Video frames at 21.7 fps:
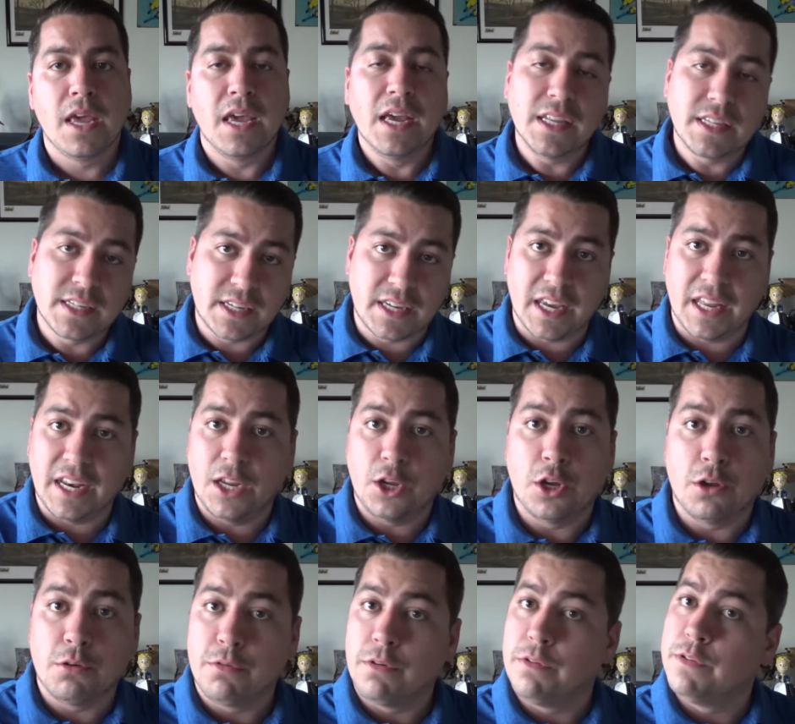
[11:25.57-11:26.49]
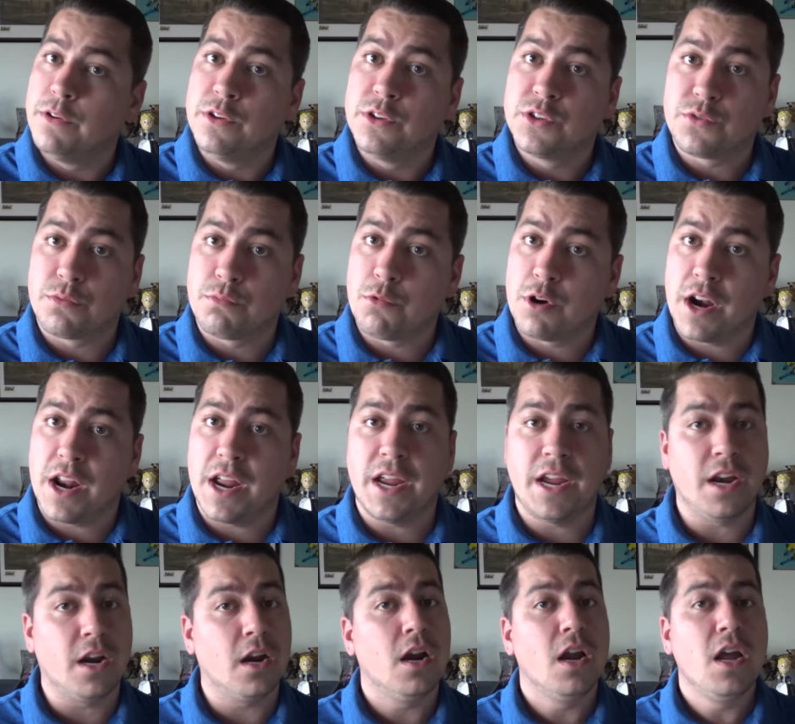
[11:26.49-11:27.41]
It's getting good reviews from what I
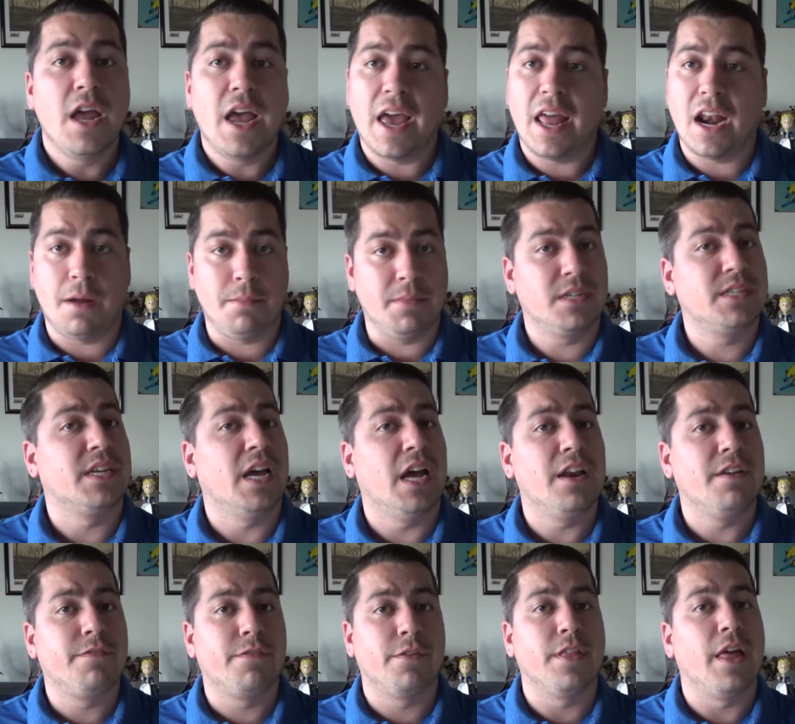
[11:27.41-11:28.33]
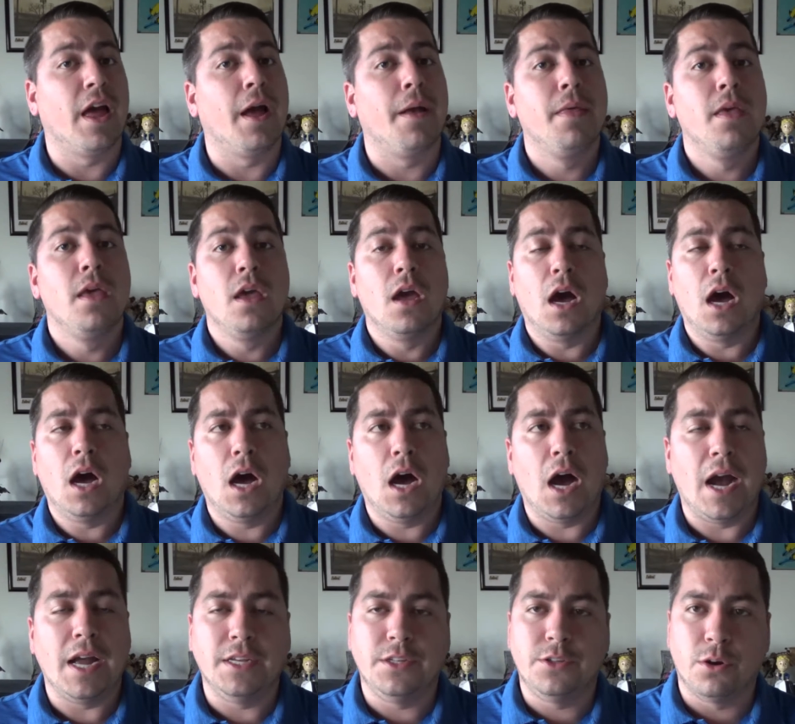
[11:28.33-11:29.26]
hear, and I'm excited for that.
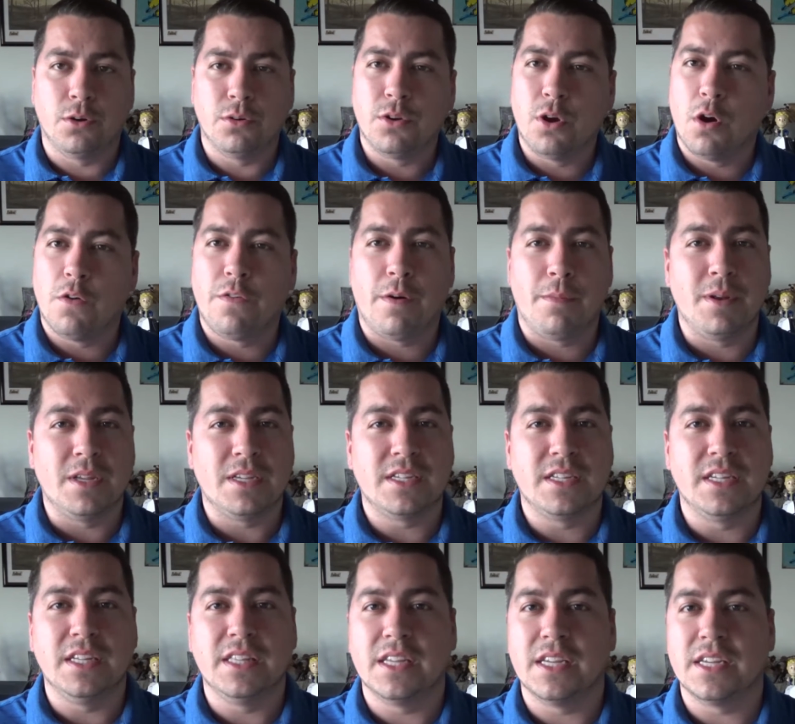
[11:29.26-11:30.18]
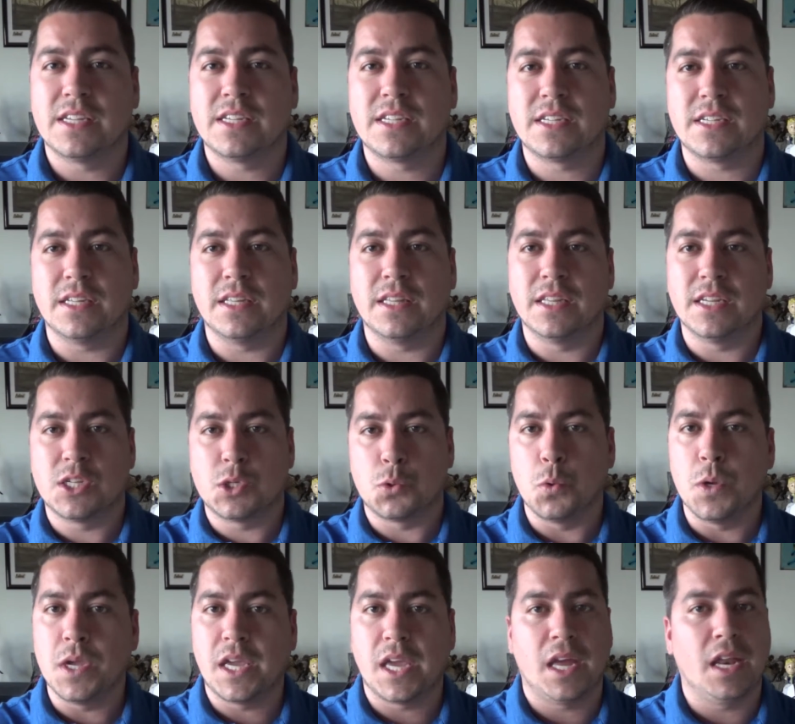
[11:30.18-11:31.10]
I don't know if I'm going to see this
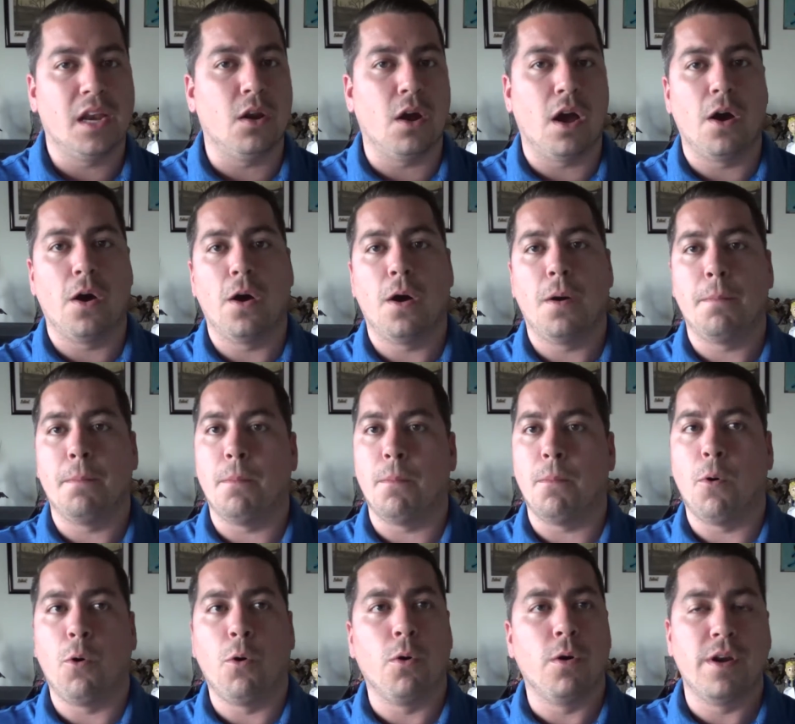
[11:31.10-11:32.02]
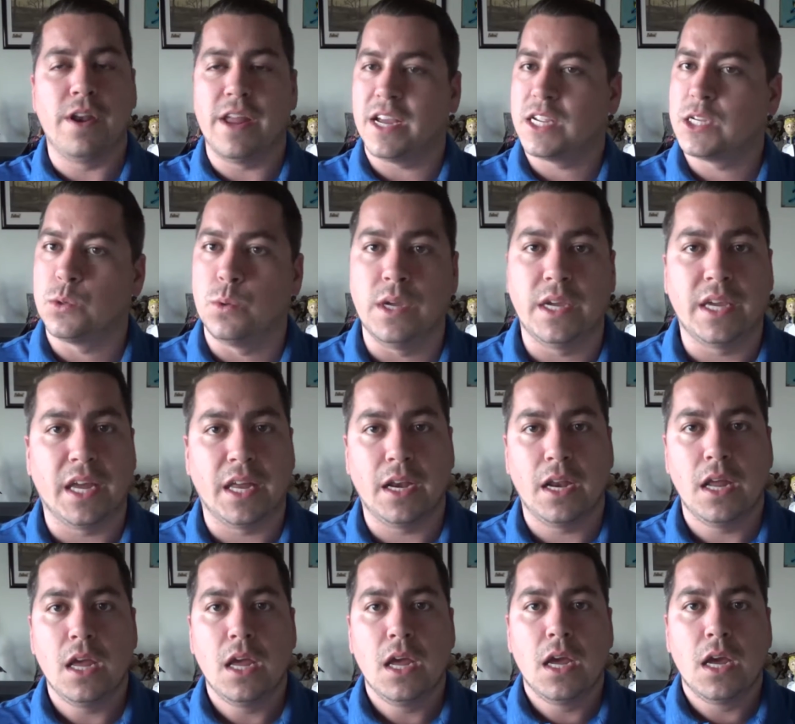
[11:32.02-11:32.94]
weekend or next weekend.